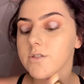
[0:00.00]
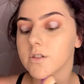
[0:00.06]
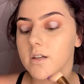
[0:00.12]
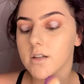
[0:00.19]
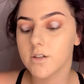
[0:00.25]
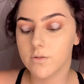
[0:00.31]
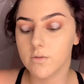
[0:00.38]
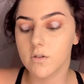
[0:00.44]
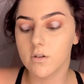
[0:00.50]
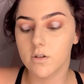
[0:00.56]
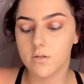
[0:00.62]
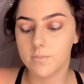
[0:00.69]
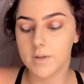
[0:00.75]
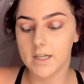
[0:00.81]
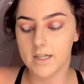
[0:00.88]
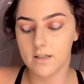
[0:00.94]
on I do look
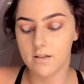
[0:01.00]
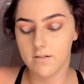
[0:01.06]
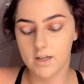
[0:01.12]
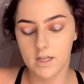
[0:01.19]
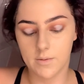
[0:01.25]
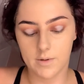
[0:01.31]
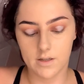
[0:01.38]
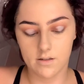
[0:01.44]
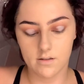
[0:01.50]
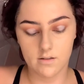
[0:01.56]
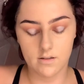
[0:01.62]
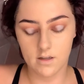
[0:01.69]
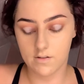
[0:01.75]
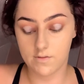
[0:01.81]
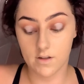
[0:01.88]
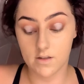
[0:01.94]
paler anyway,
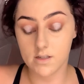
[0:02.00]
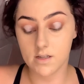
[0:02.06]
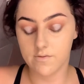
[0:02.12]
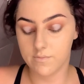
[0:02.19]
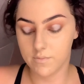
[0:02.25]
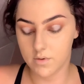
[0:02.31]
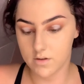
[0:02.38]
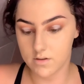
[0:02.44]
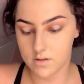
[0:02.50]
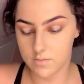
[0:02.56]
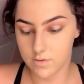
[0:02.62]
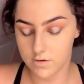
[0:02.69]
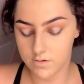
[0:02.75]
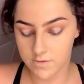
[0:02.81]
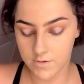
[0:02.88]
if that's even possible.